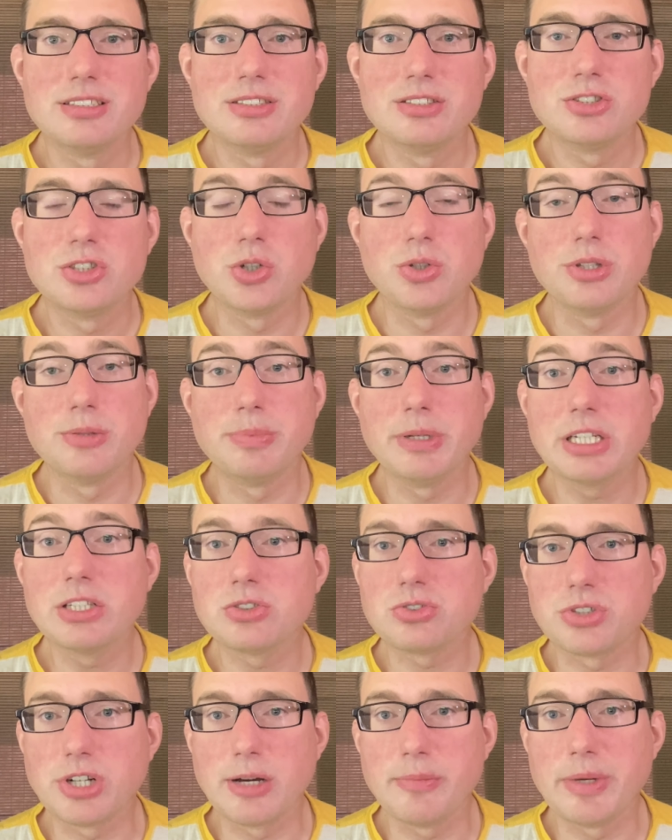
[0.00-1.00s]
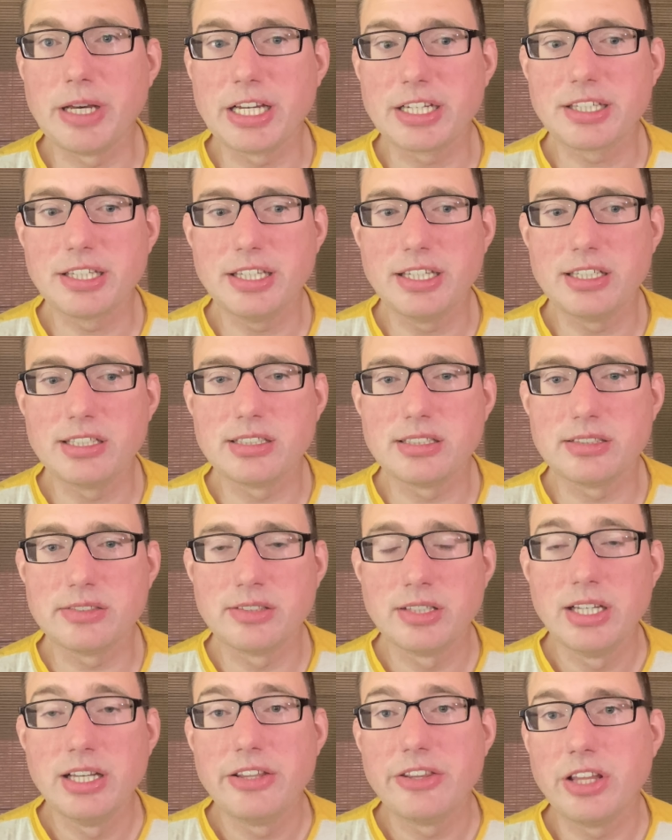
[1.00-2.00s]
So the biggest drawback is
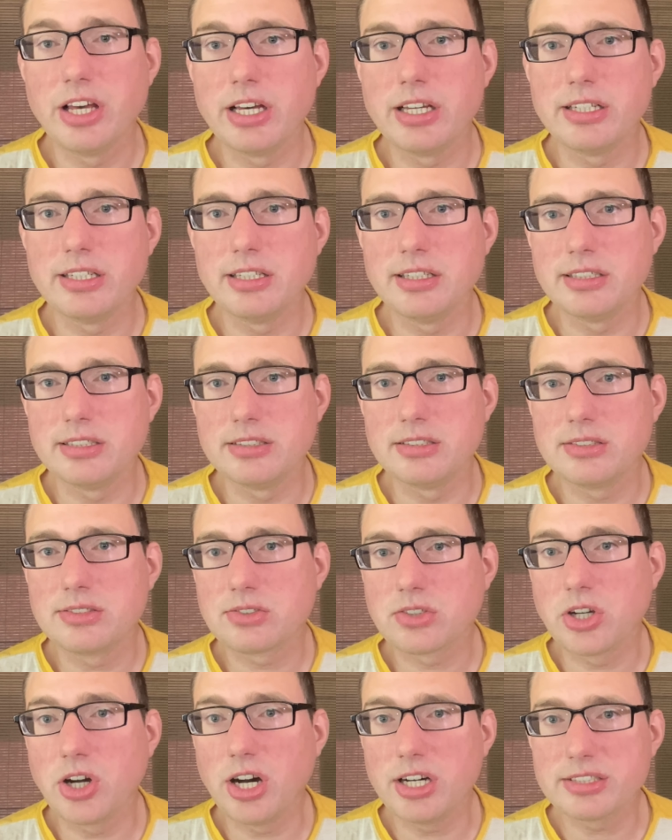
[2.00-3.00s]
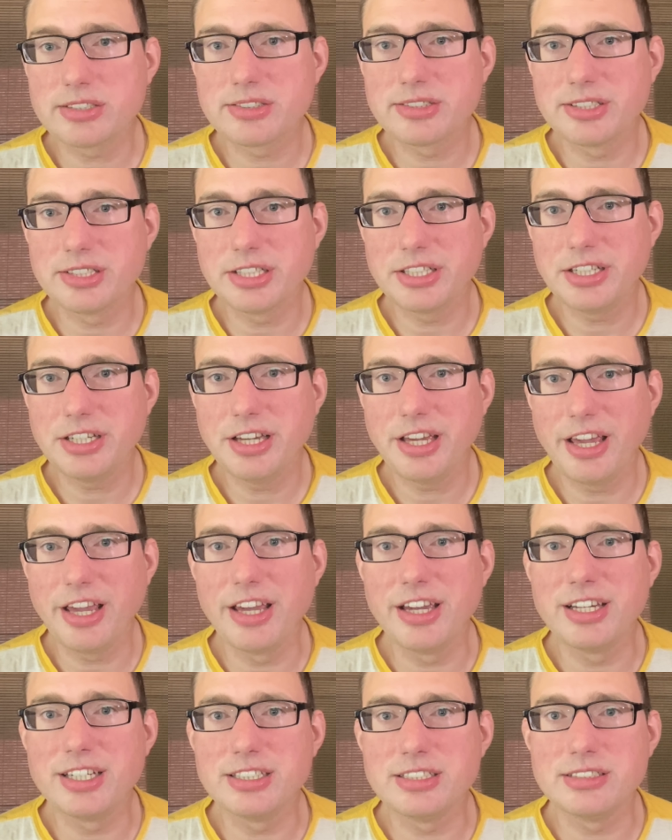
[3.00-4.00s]
that it's costly
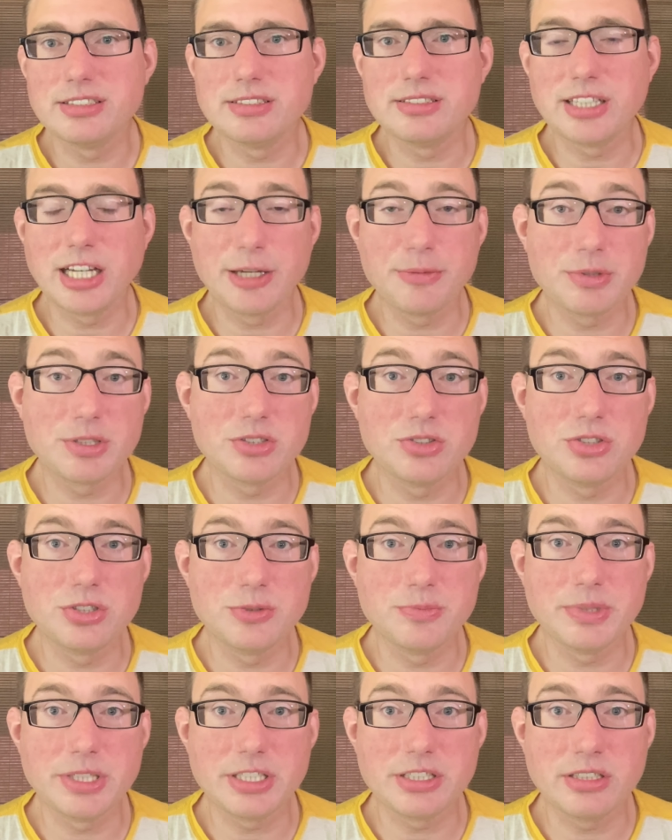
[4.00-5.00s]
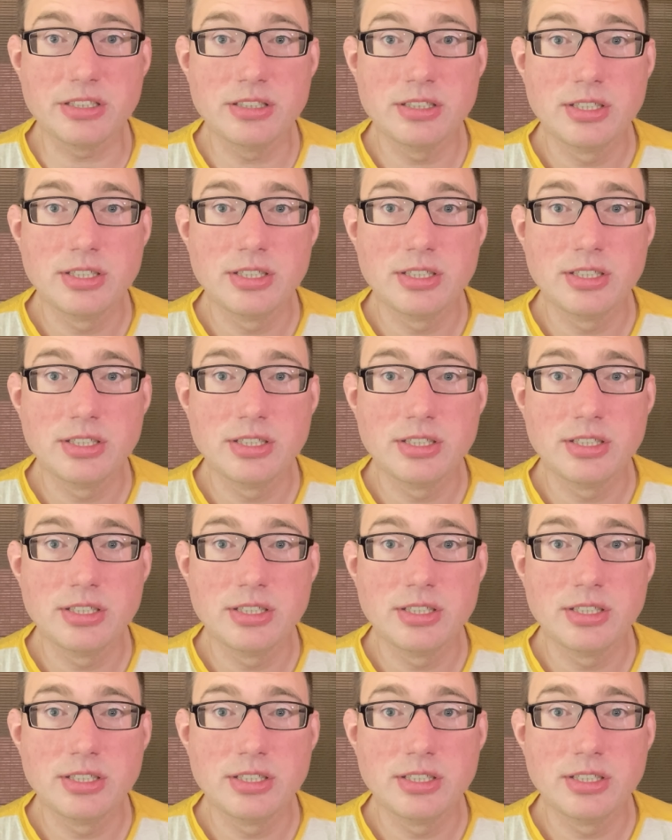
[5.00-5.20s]
and time consuming